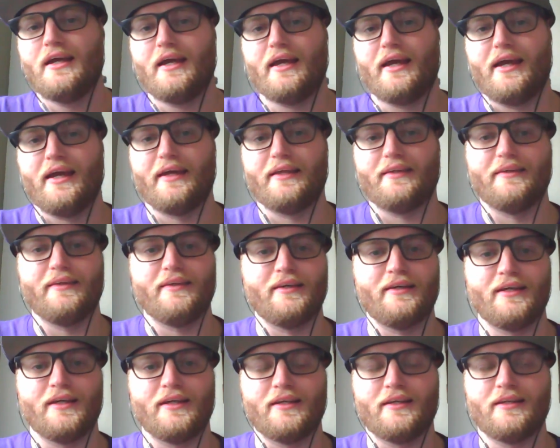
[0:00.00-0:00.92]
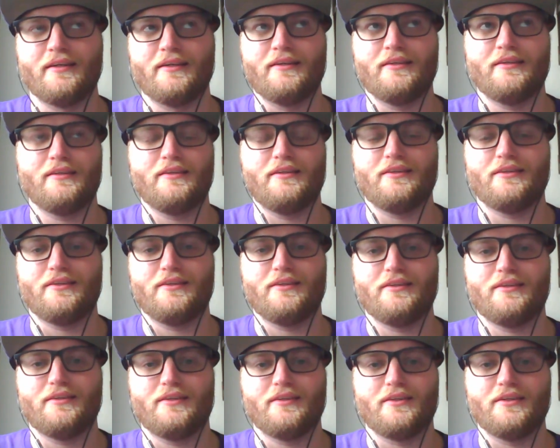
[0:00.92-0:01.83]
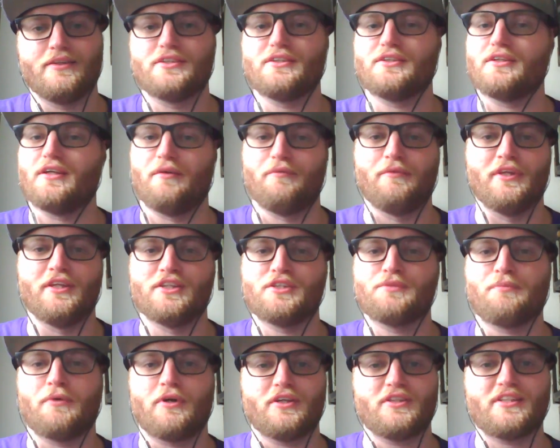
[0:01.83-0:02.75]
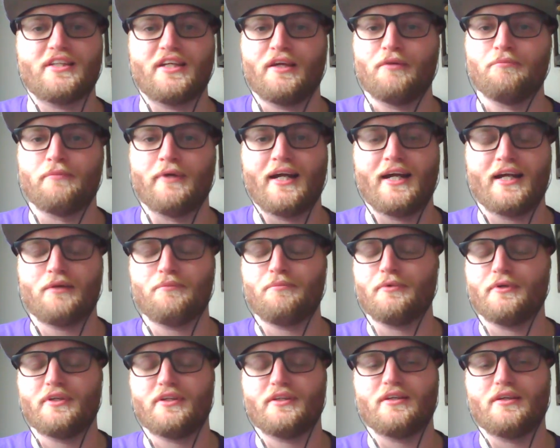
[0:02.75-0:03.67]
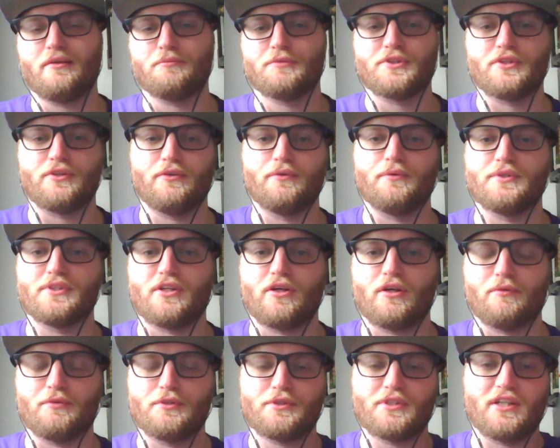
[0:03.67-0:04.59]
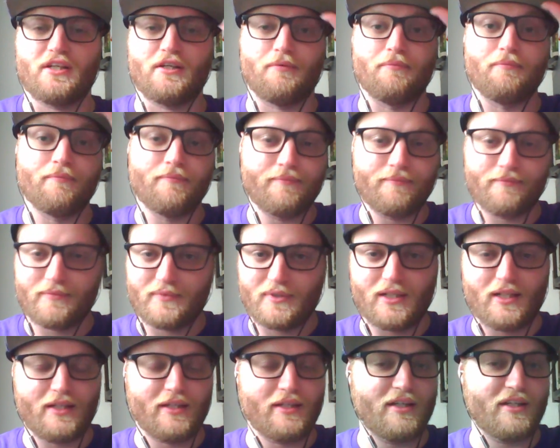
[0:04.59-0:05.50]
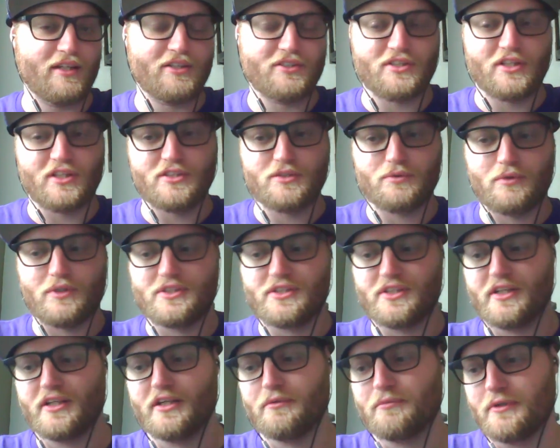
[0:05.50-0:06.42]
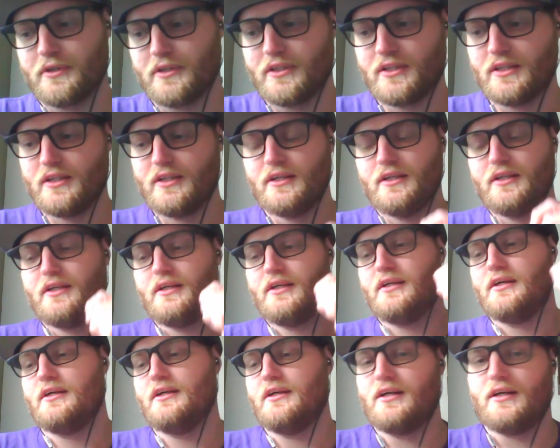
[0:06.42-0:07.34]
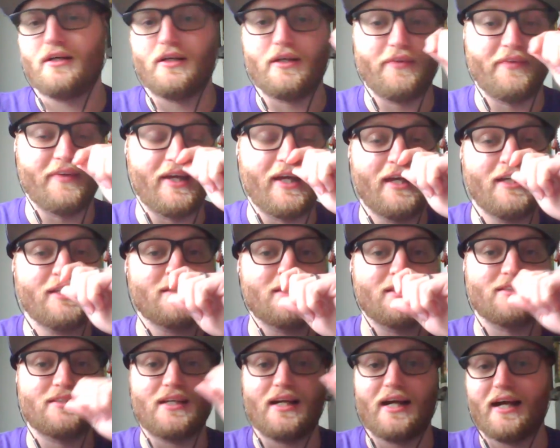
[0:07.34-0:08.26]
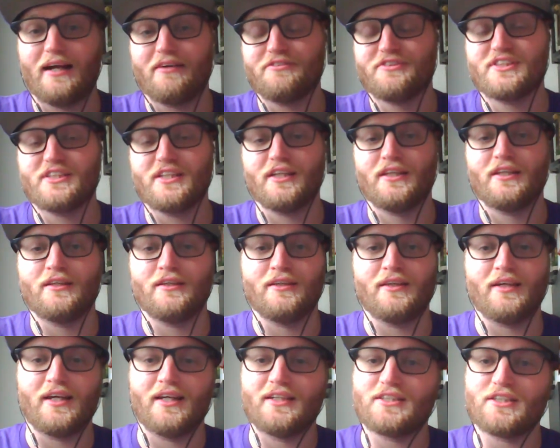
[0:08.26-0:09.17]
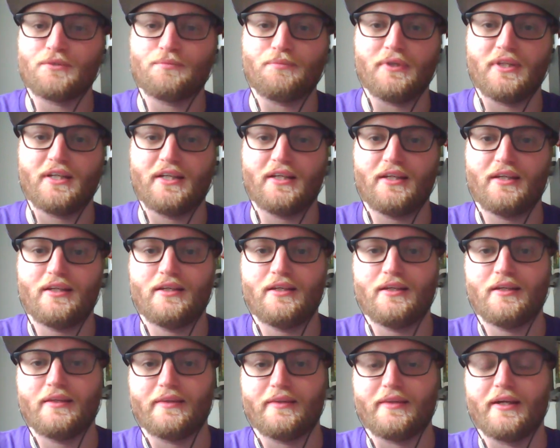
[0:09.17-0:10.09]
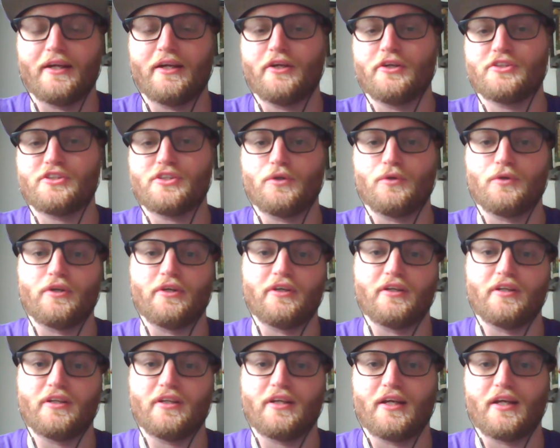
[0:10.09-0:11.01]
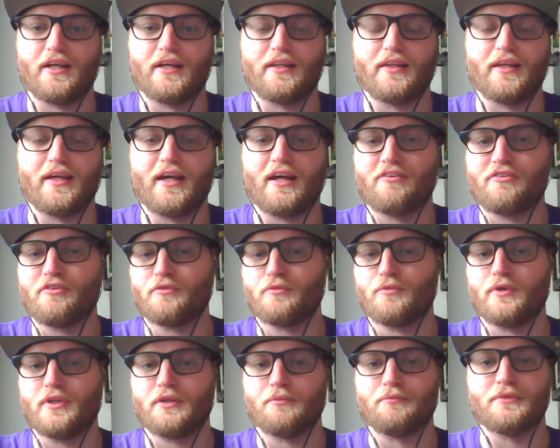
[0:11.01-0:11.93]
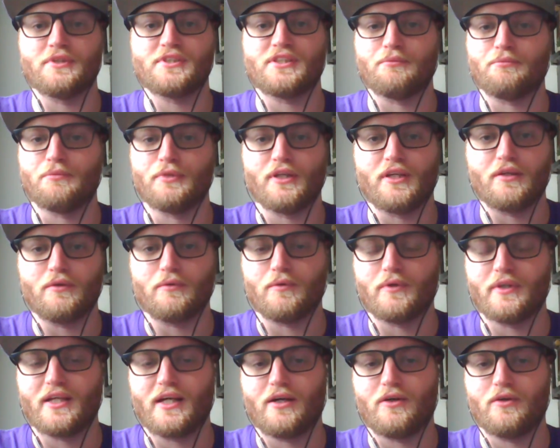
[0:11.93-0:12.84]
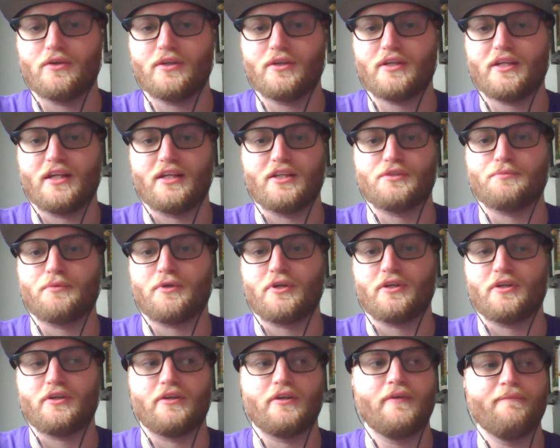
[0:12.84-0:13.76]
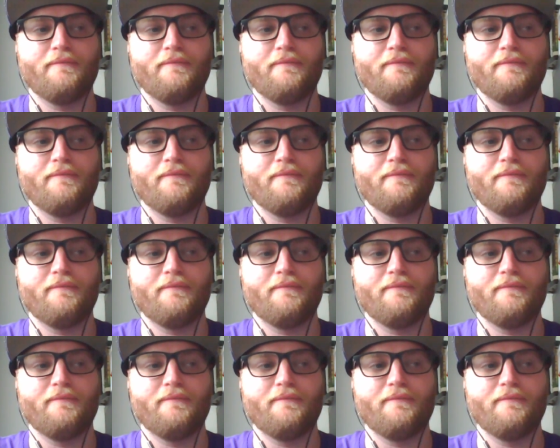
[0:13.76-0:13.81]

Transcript: and then the Sparks came back, but I'm sure it was garbage time. I didn't get a chance to watch the game, but the Aces, I've seen the Aces play. They're so good, and they haven't really missed a beat without Candace Parker.